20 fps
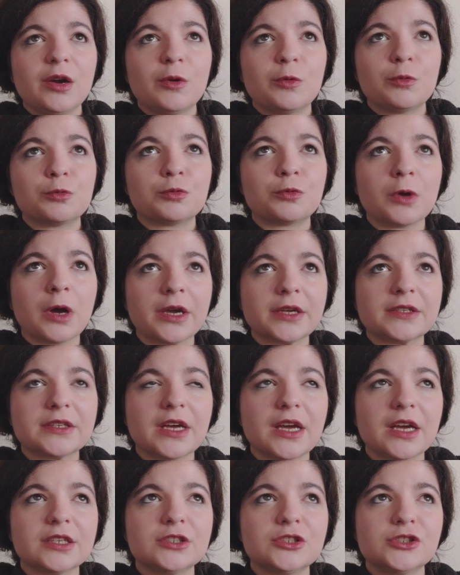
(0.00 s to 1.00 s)
right,
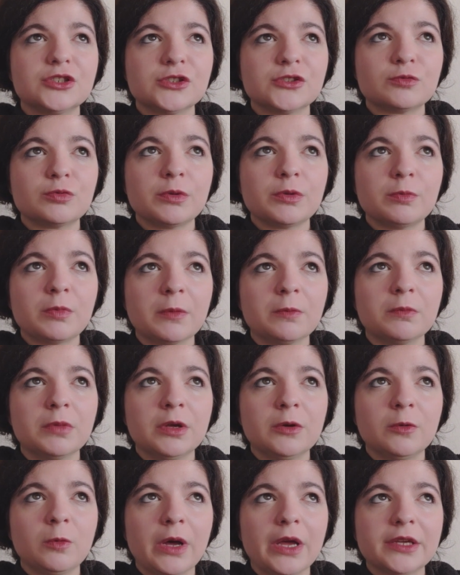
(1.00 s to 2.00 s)
I just
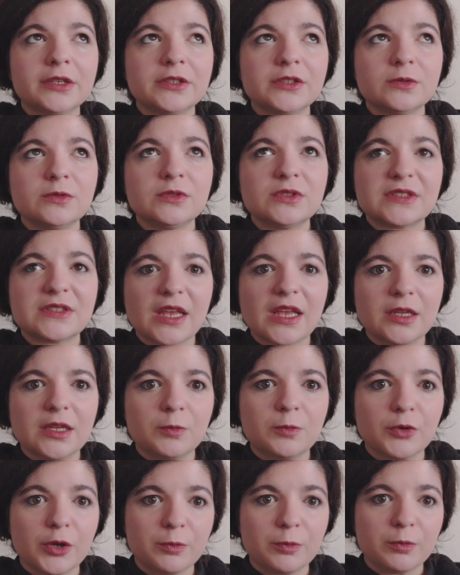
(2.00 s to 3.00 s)
remember why I don't
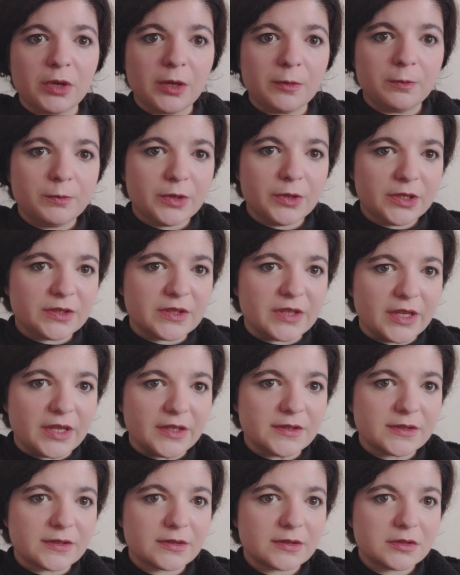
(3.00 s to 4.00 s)
celebrate my
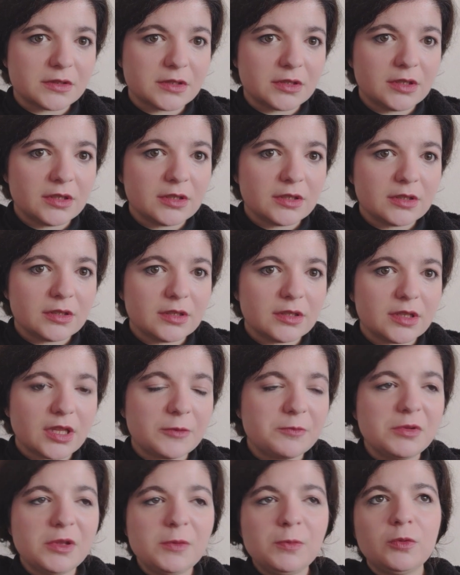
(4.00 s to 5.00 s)
birthdays.
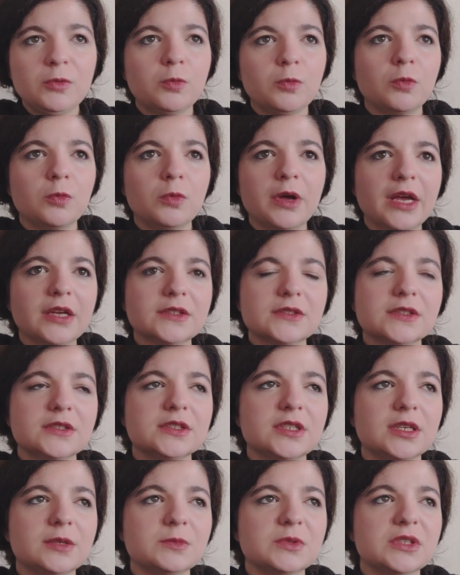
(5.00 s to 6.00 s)
Like, people,
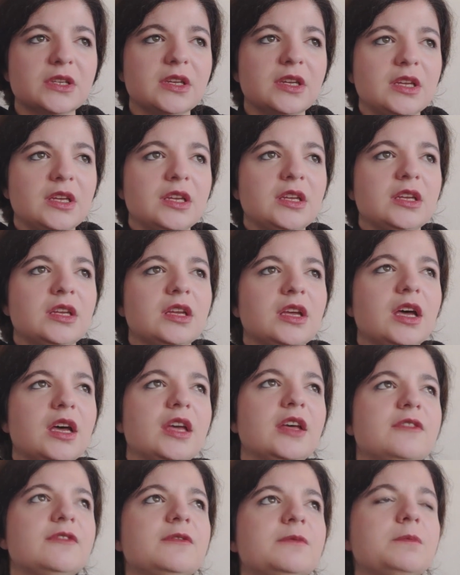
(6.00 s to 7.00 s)
sometimes I
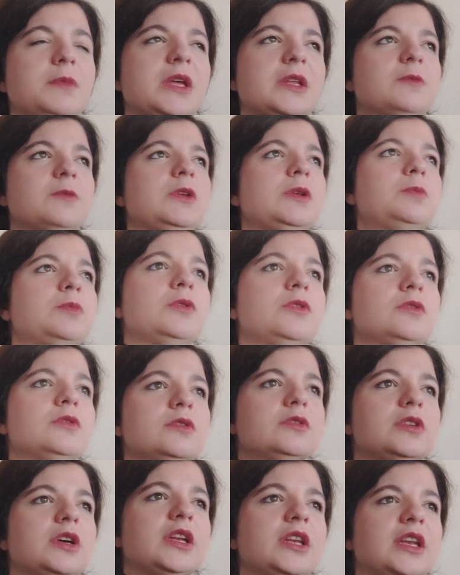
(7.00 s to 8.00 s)
have met people,
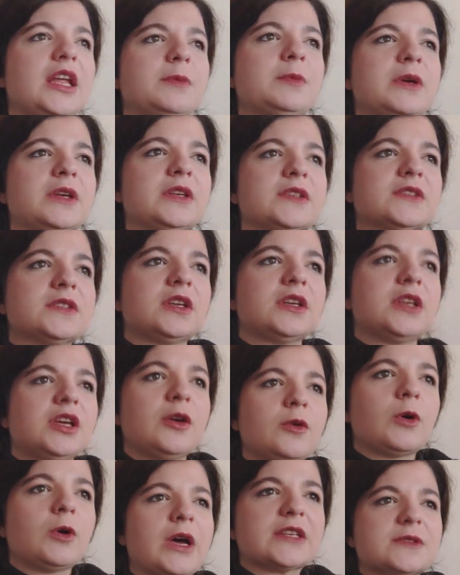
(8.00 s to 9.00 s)
neighbors,
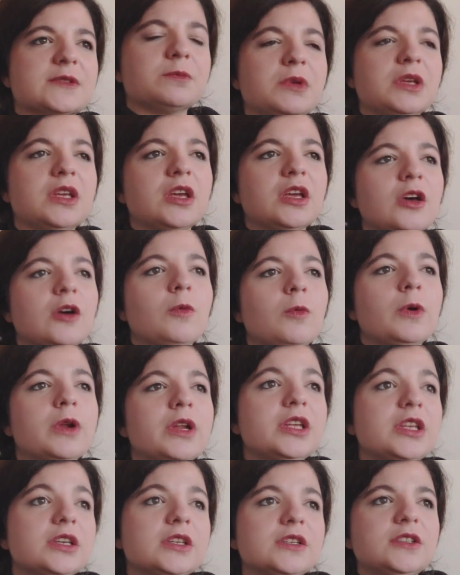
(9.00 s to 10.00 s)
who ask me, what are
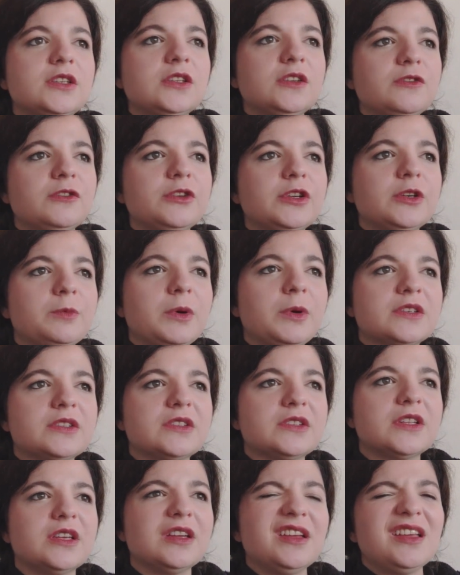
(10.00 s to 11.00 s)
you going to do for your
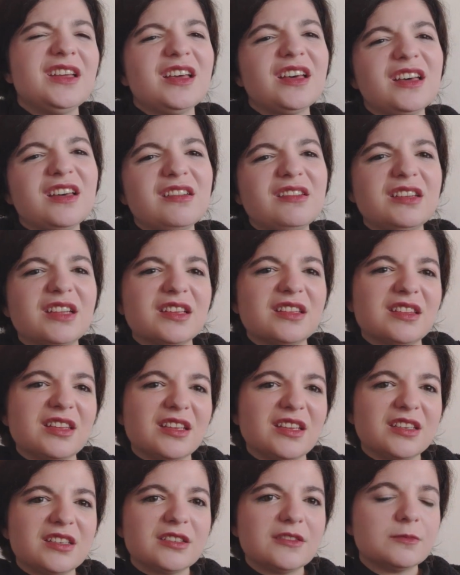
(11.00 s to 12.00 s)
birthday? Oh,
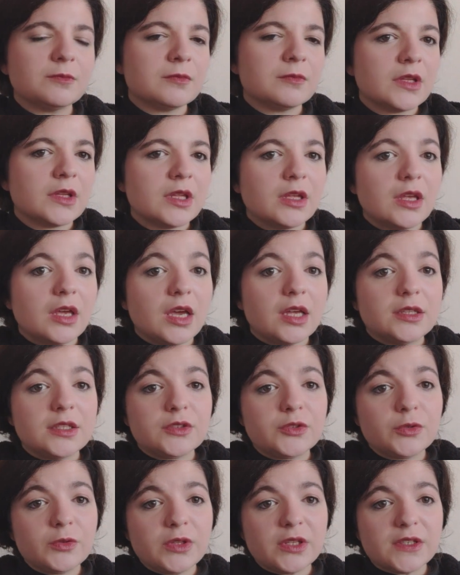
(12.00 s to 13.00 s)
nothing. And the
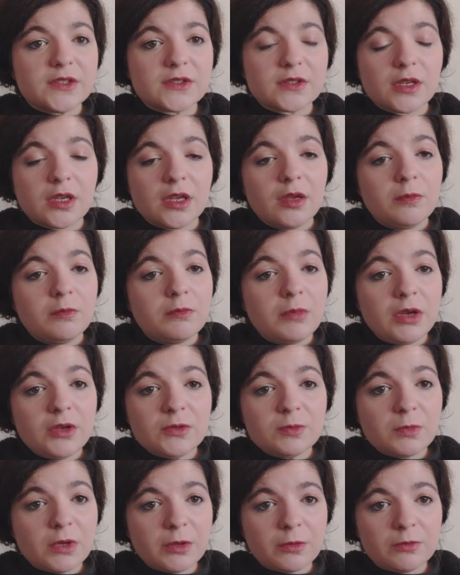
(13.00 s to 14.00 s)
truth is, Most
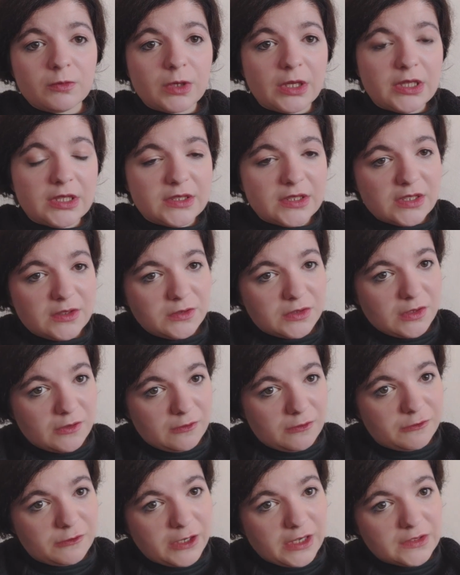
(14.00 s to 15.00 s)
of my relatives
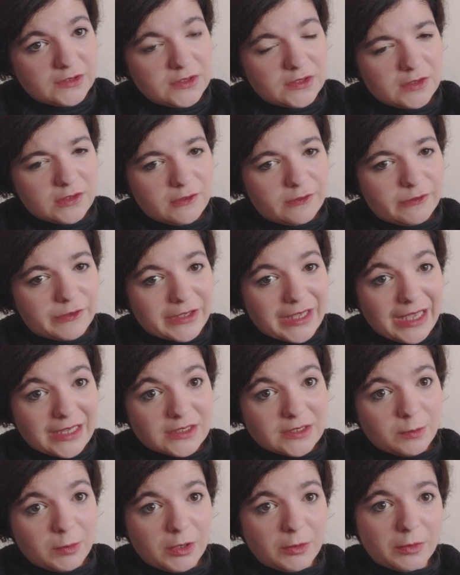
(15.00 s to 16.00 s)
and friends
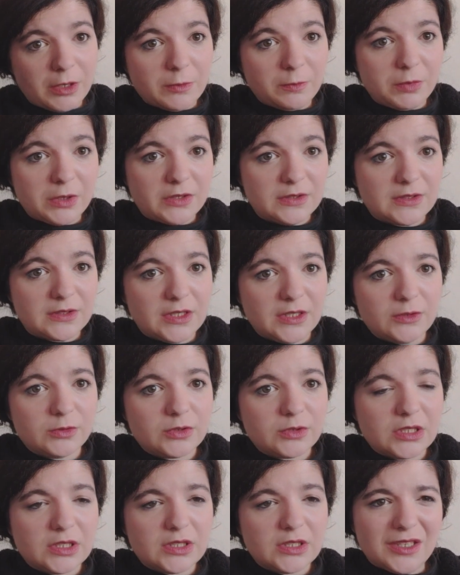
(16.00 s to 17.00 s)
forget about my birthday.
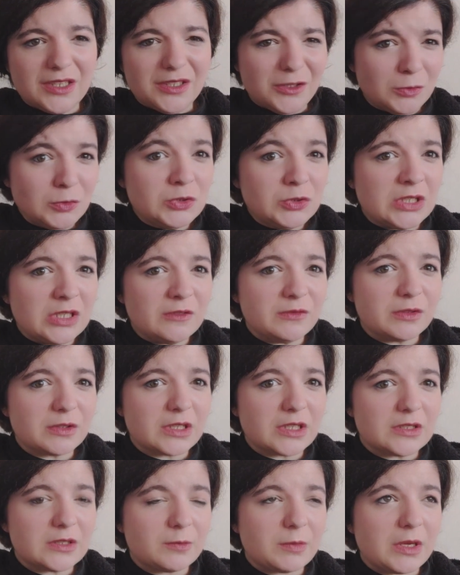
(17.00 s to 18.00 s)
They usually
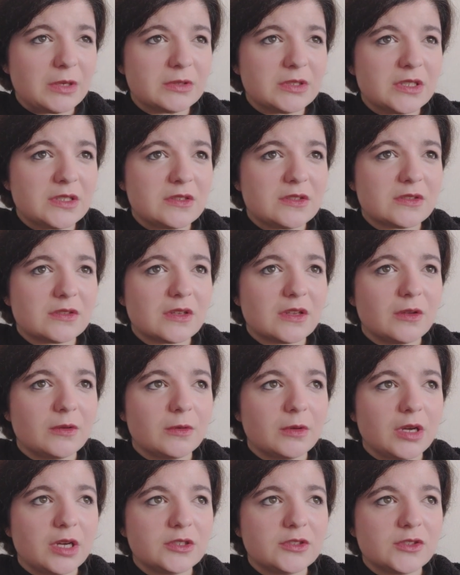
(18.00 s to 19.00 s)
forget about it. So
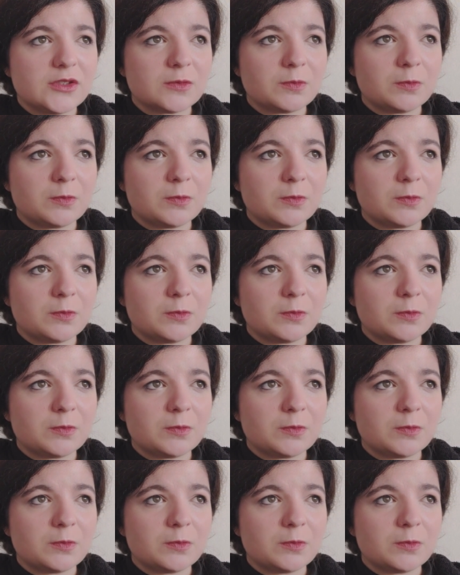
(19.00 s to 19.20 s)
I just